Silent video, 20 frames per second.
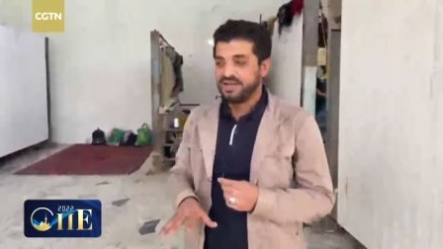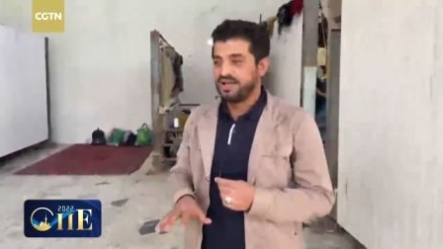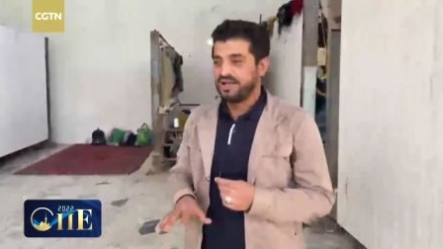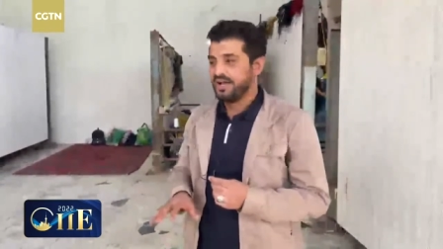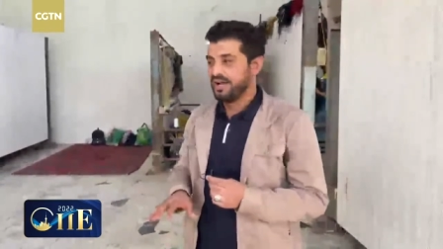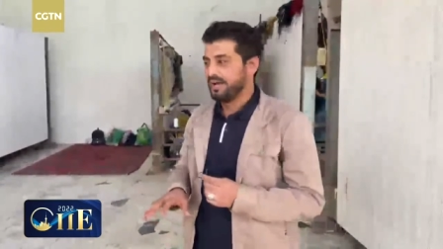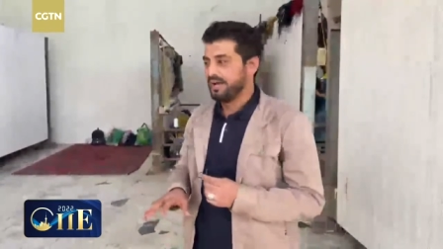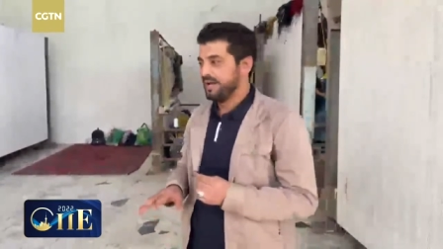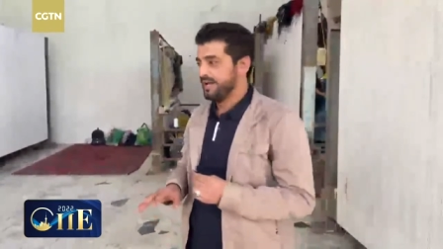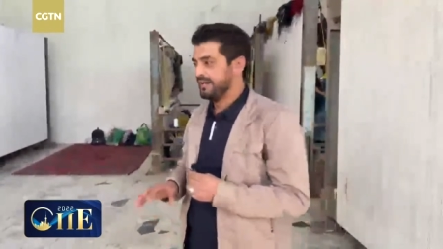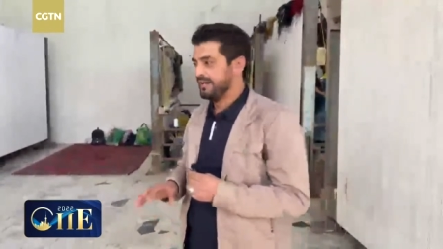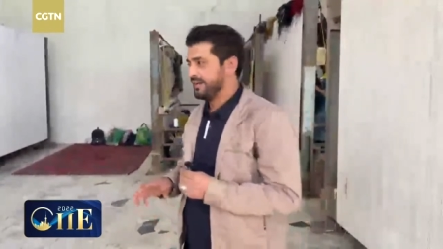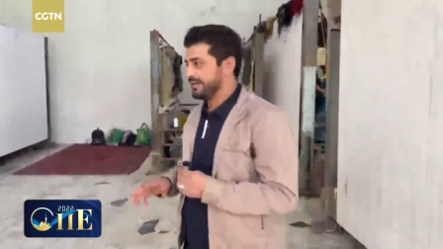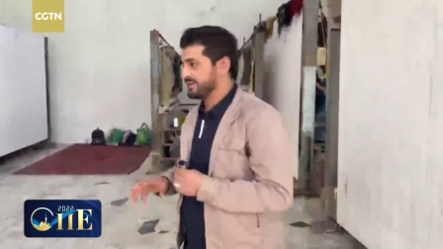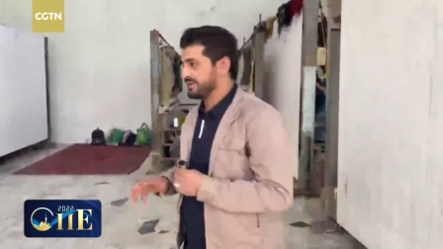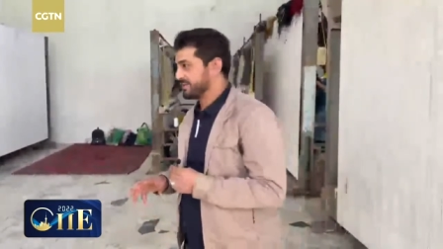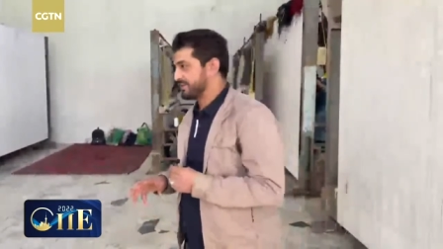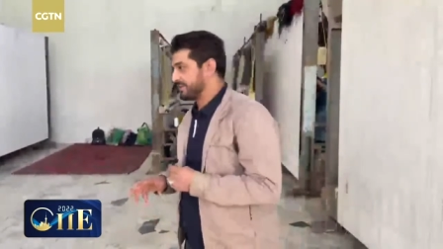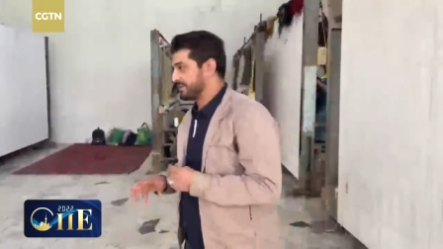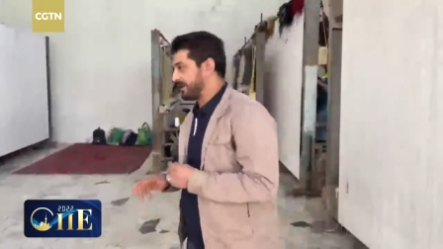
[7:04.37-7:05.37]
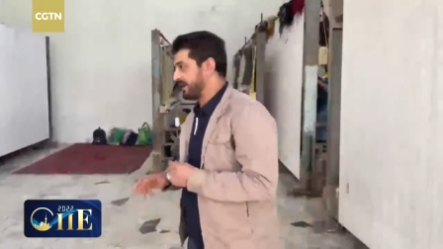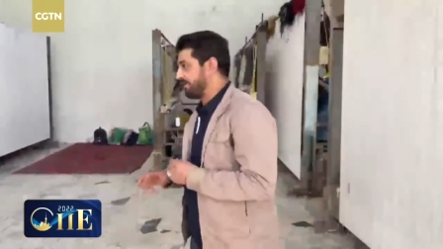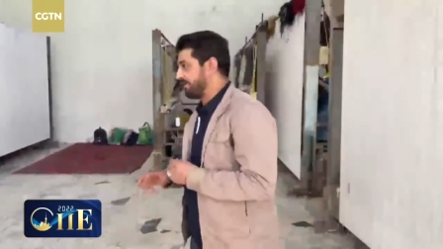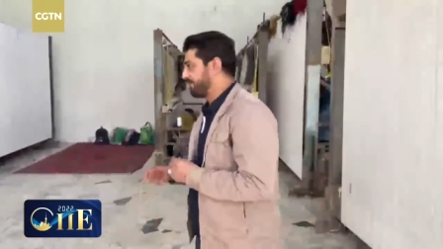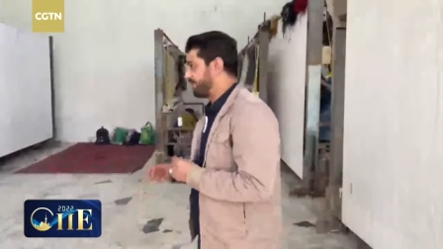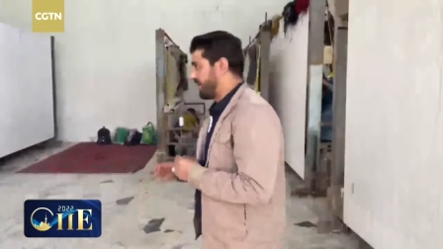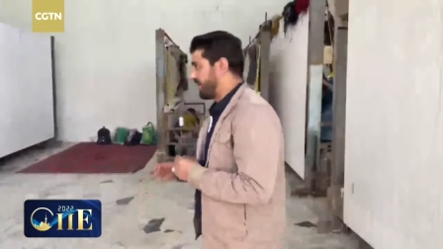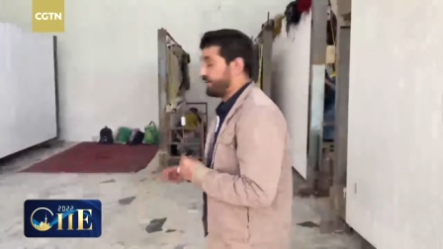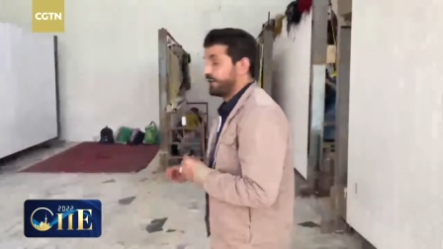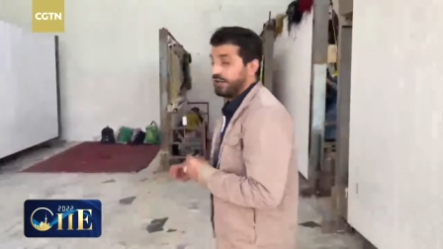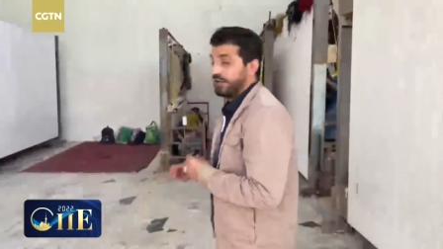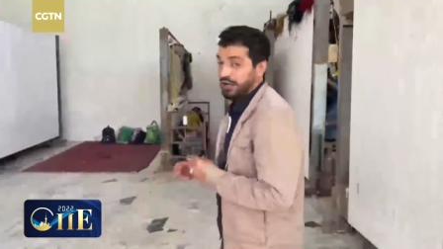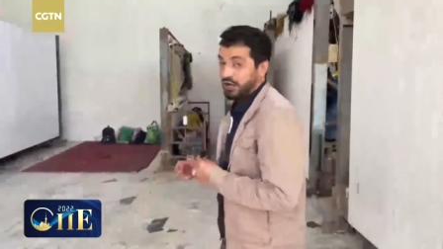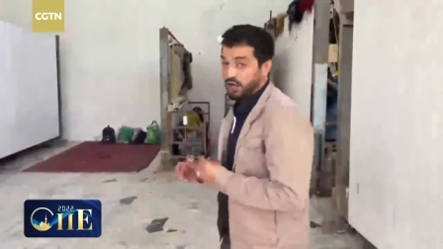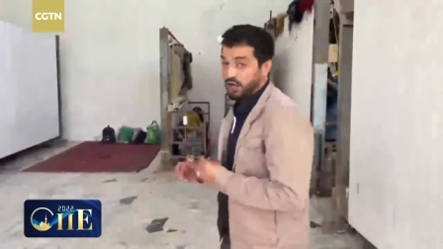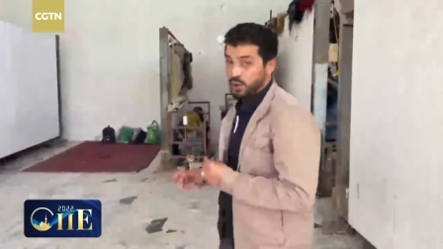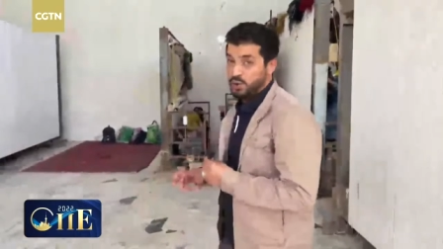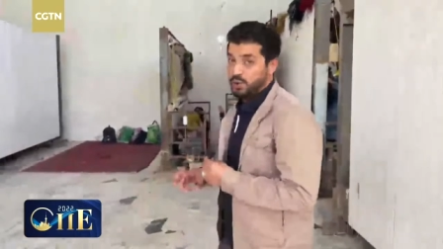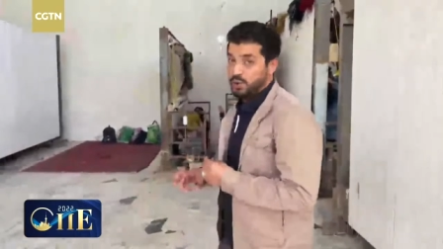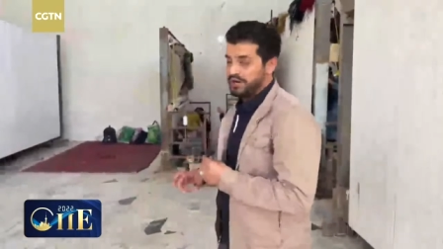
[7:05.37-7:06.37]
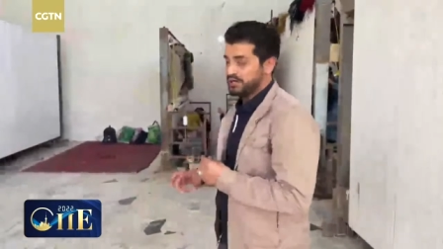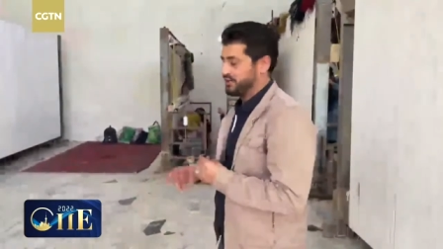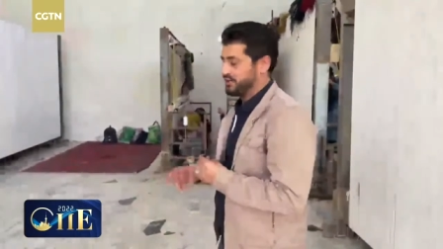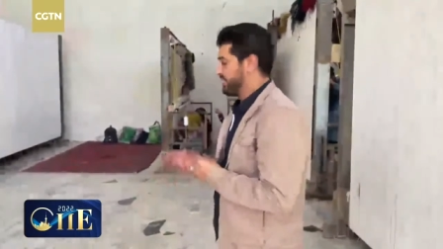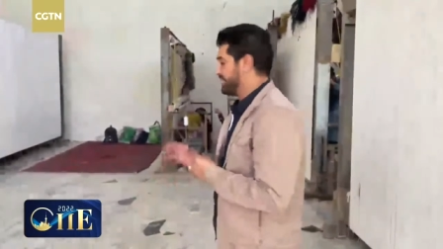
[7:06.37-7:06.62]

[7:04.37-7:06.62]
and that's a very low wage